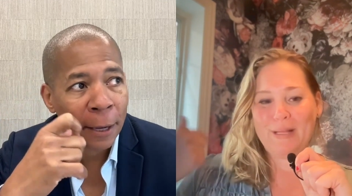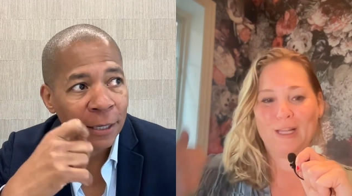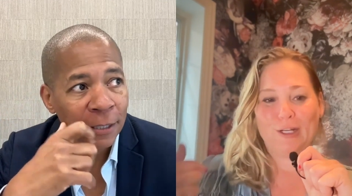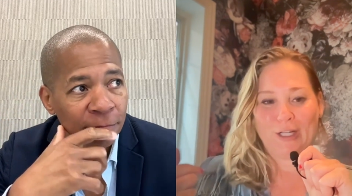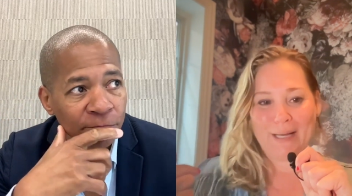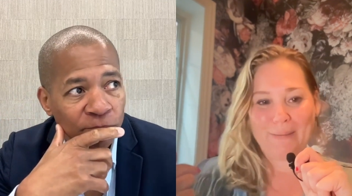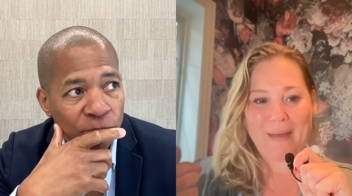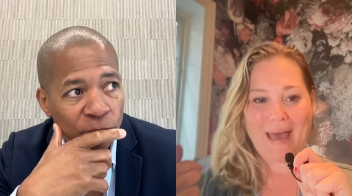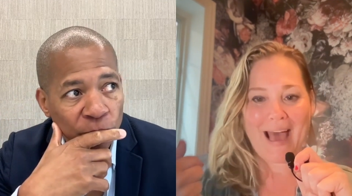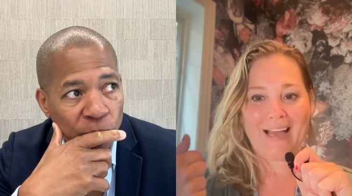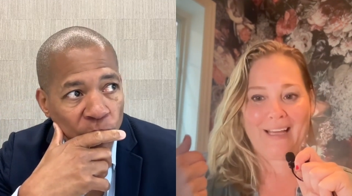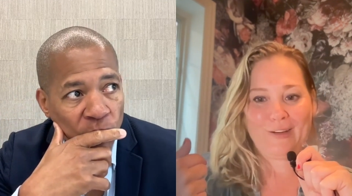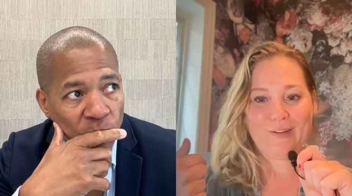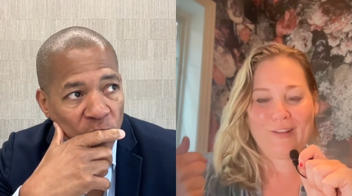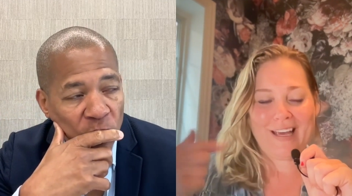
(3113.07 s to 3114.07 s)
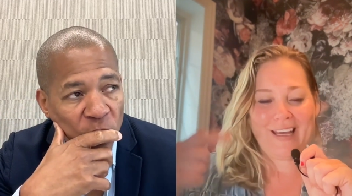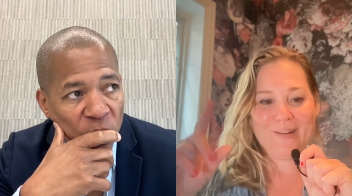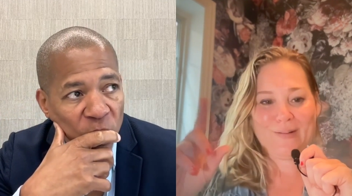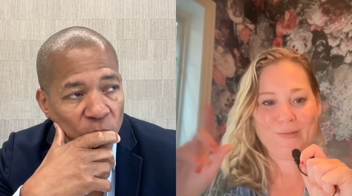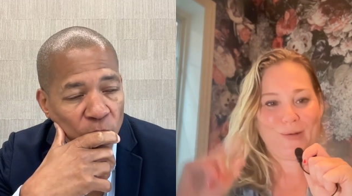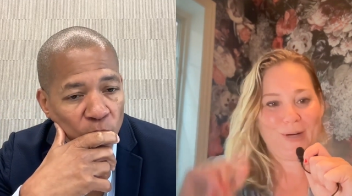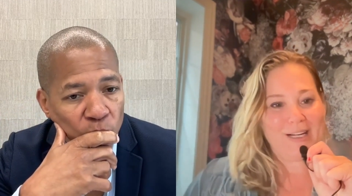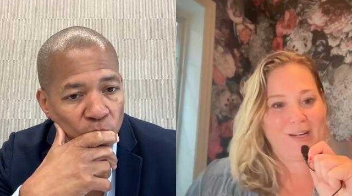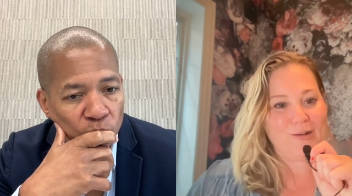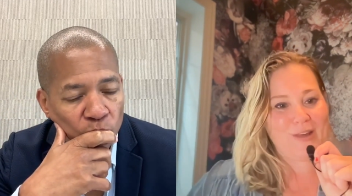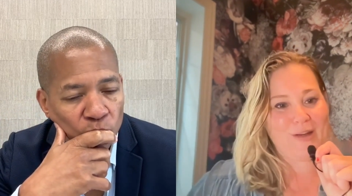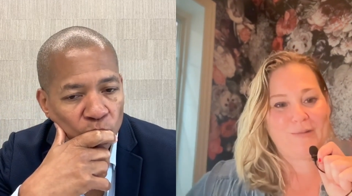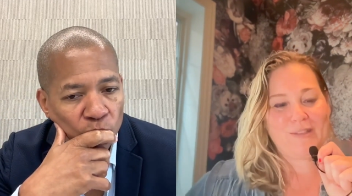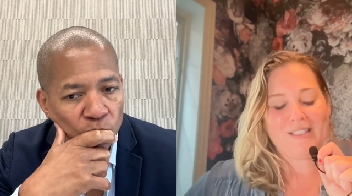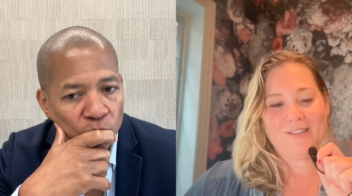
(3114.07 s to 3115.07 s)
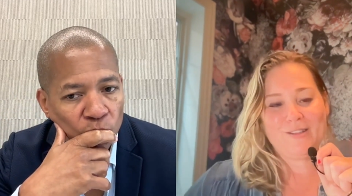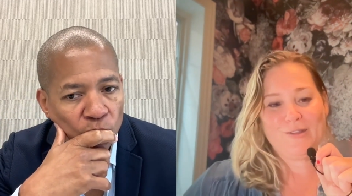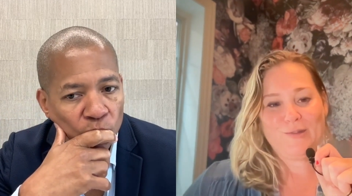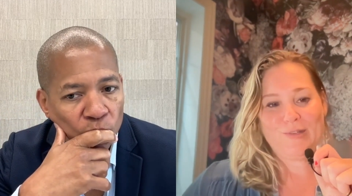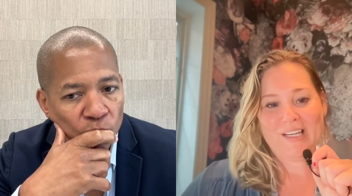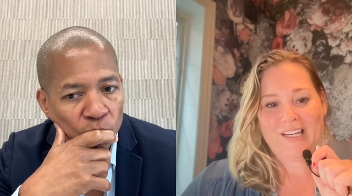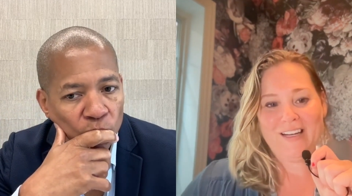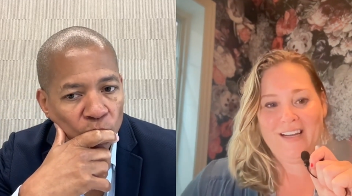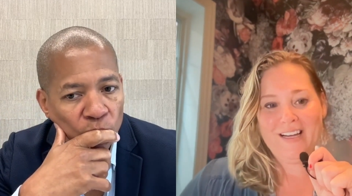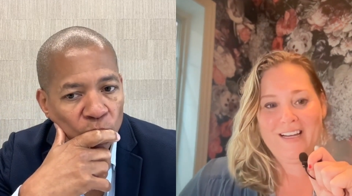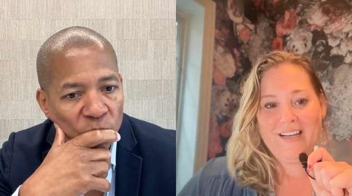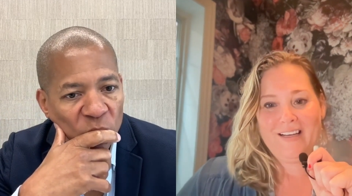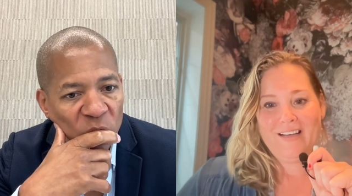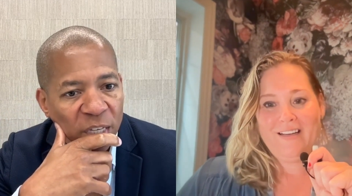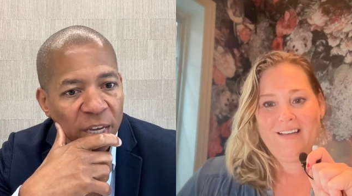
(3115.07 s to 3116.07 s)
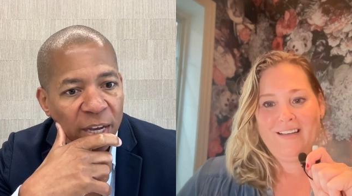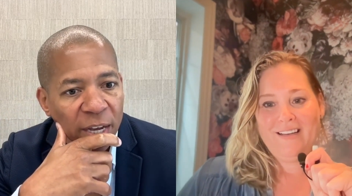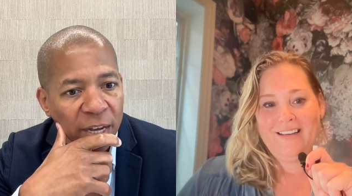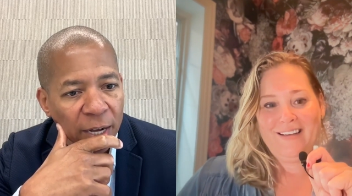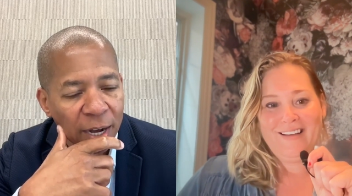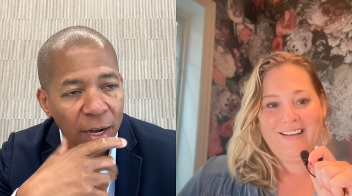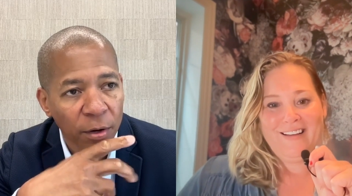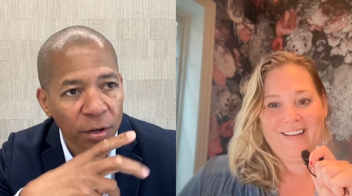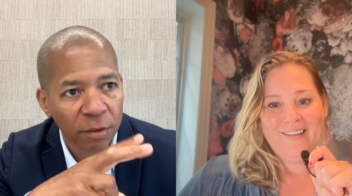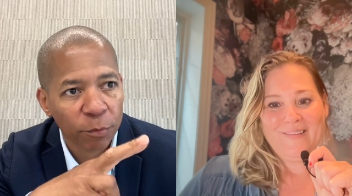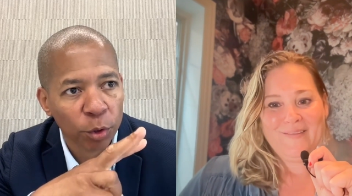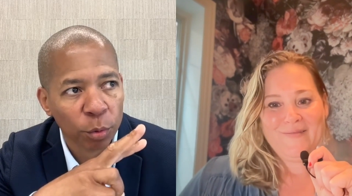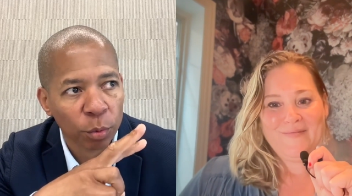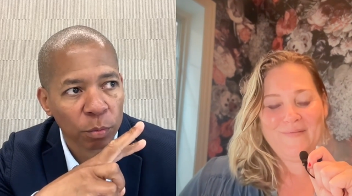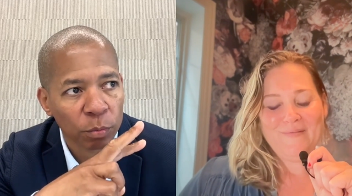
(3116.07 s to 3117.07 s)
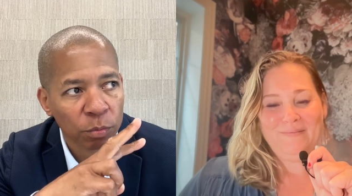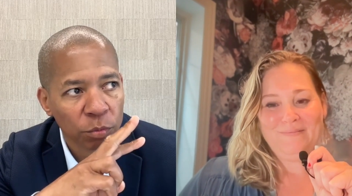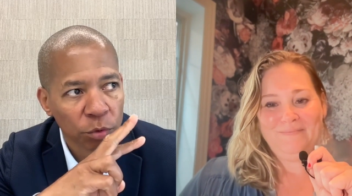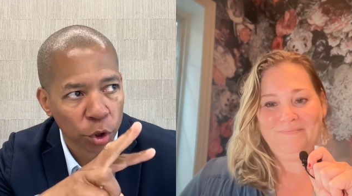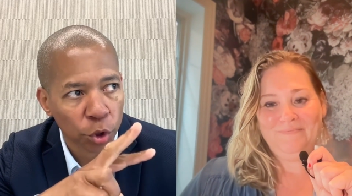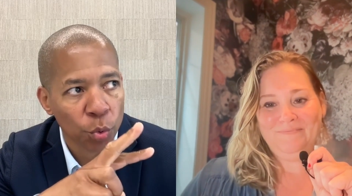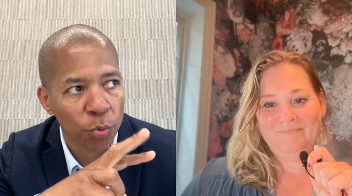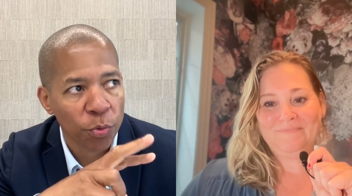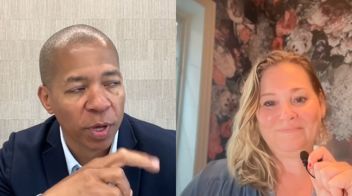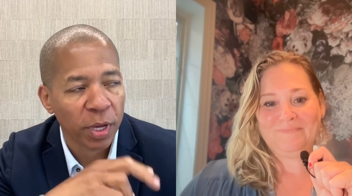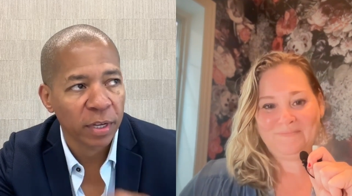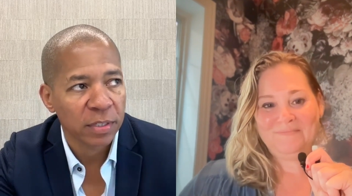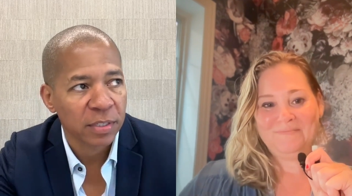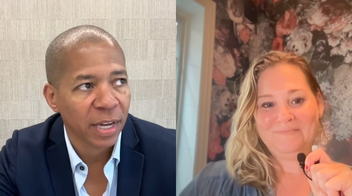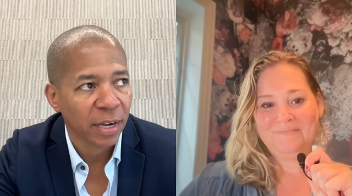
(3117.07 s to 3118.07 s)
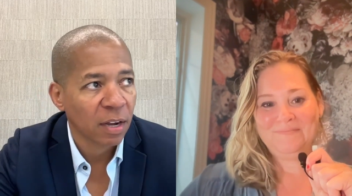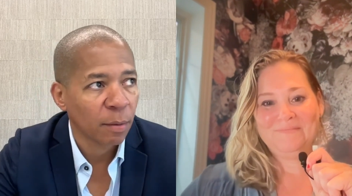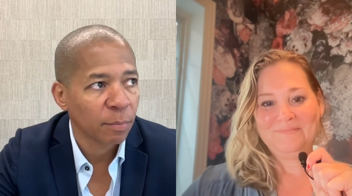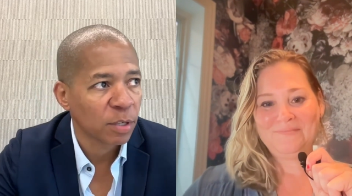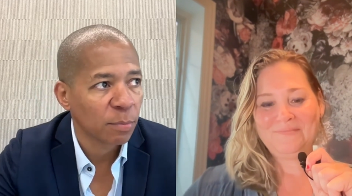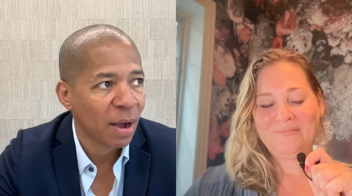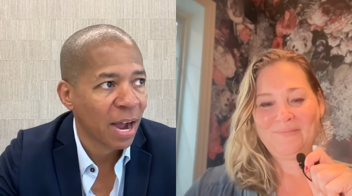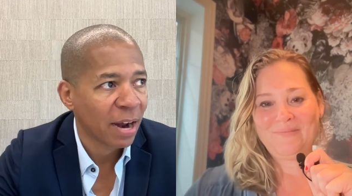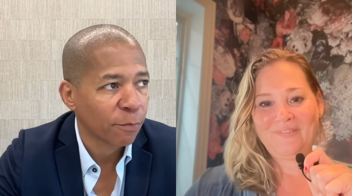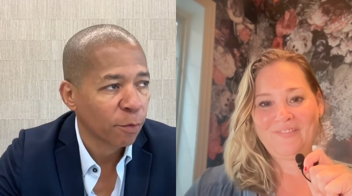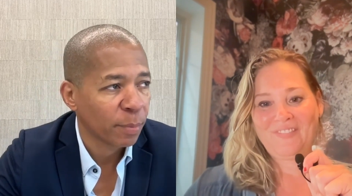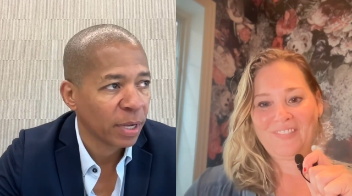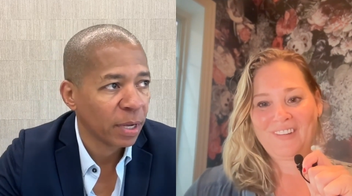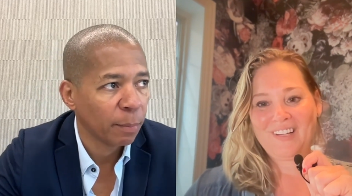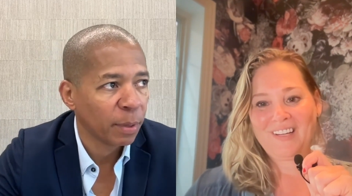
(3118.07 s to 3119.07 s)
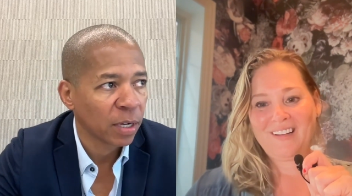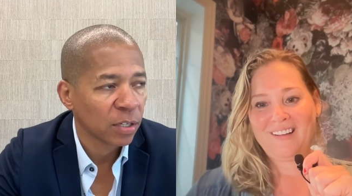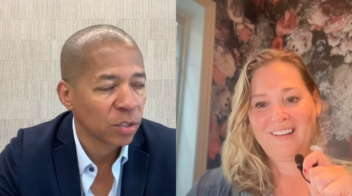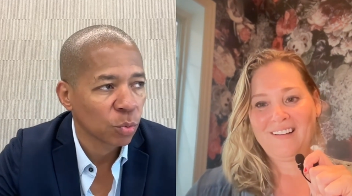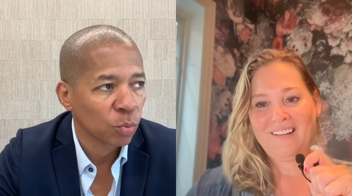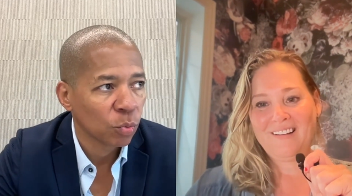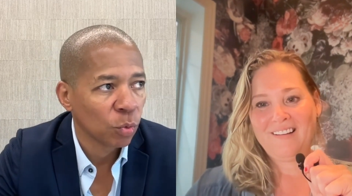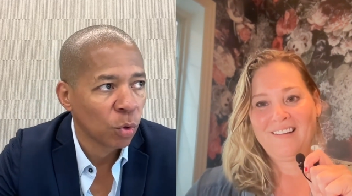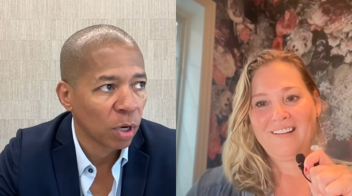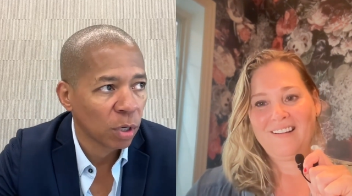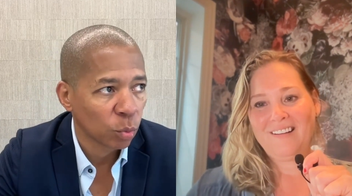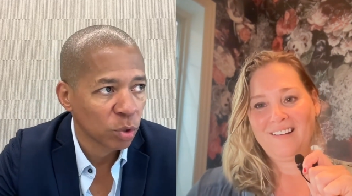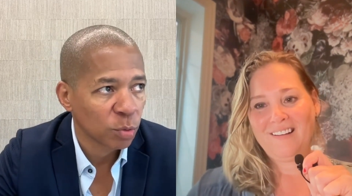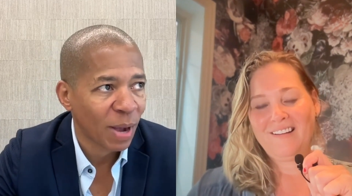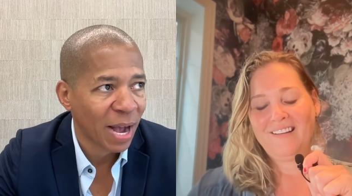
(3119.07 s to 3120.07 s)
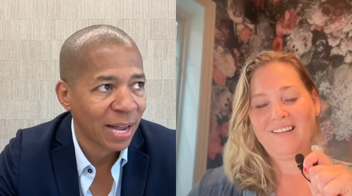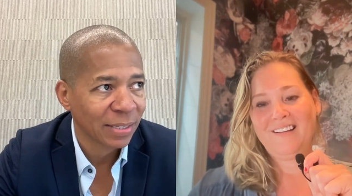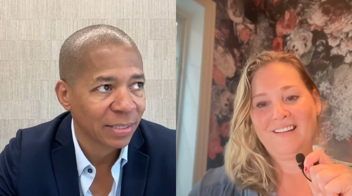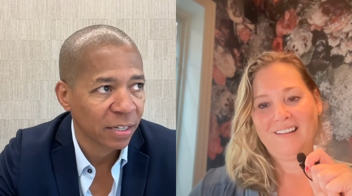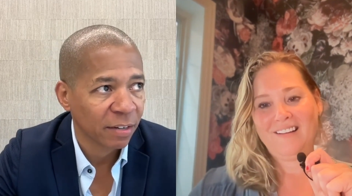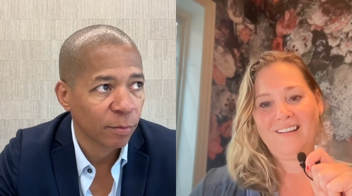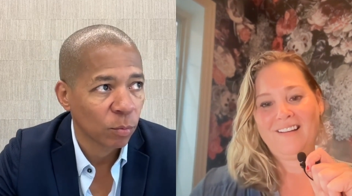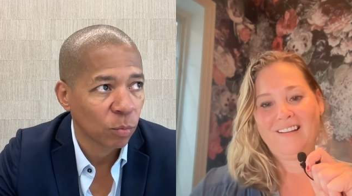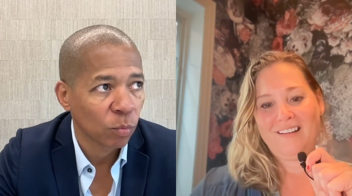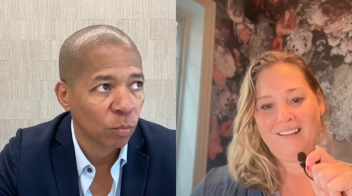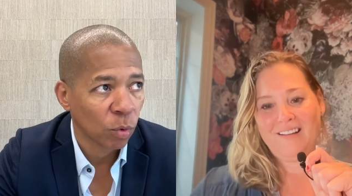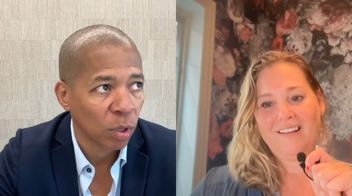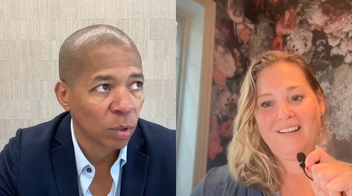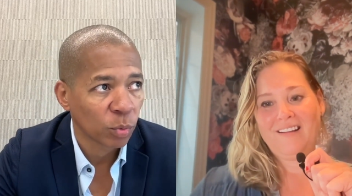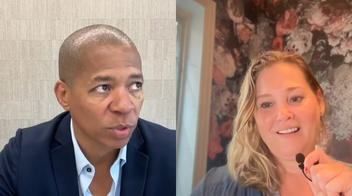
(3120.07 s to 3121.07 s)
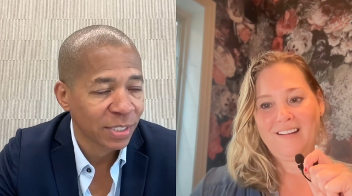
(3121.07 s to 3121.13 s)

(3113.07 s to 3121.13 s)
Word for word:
Speaker 1: looking back, you're like, oh, I know that was a doozy.
Speaker 2: Yeah, I'll give you two things that come to mind for me because one was positive and one